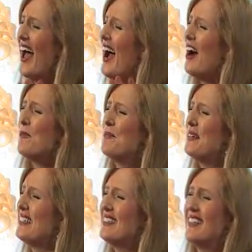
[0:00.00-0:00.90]
Help
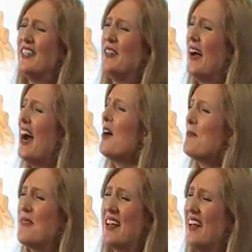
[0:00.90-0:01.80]
me see you. Help me